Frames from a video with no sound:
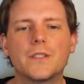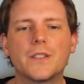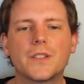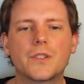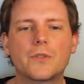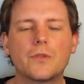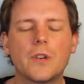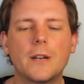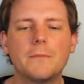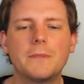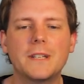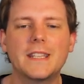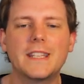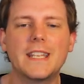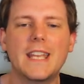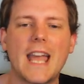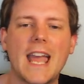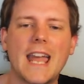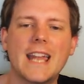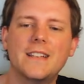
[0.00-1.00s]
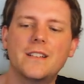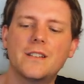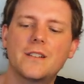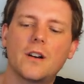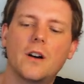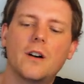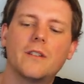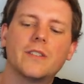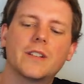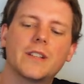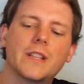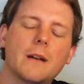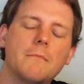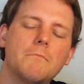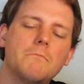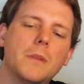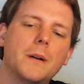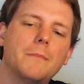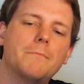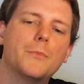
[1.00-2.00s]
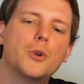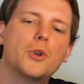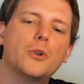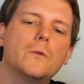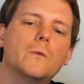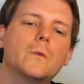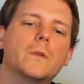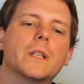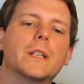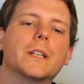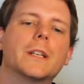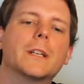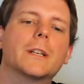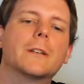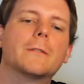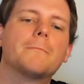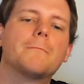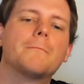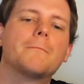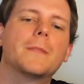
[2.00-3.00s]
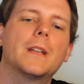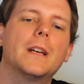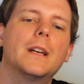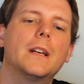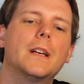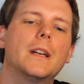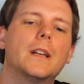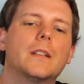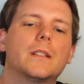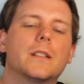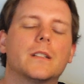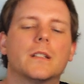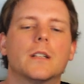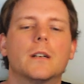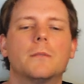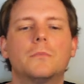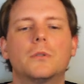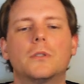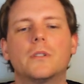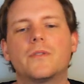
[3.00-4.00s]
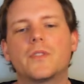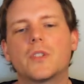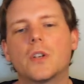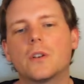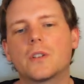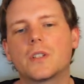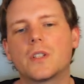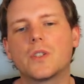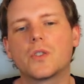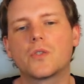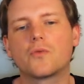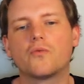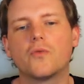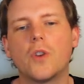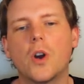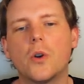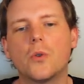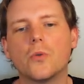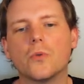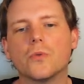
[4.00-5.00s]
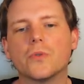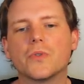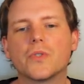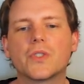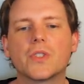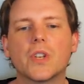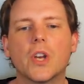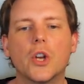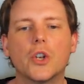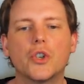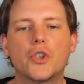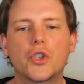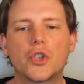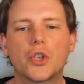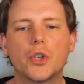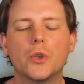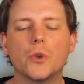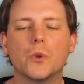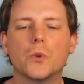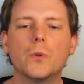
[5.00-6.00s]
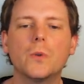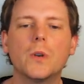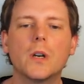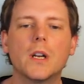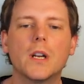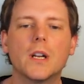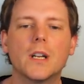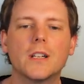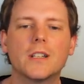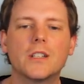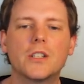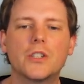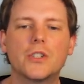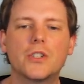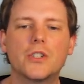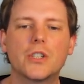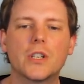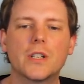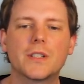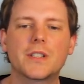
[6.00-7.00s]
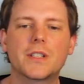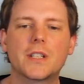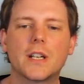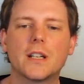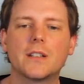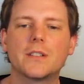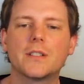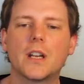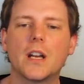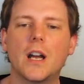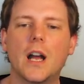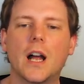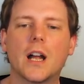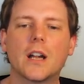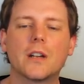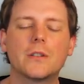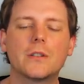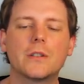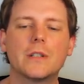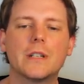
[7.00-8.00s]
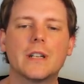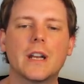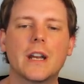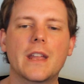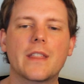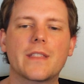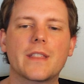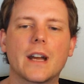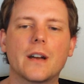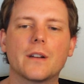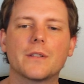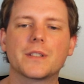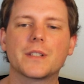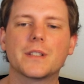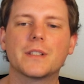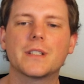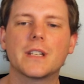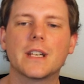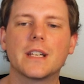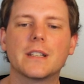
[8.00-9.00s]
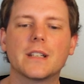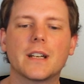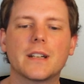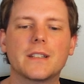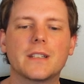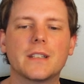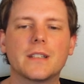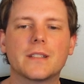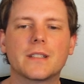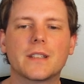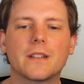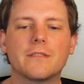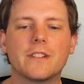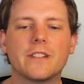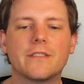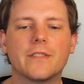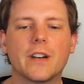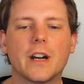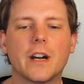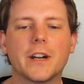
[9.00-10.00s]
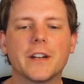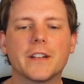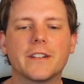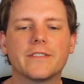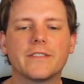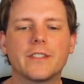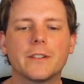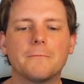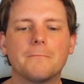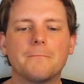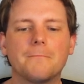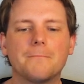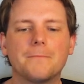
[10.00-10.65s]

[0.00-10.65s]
Describing the end of a number moving. The number of doctors rose to just under 190,000 in 1975.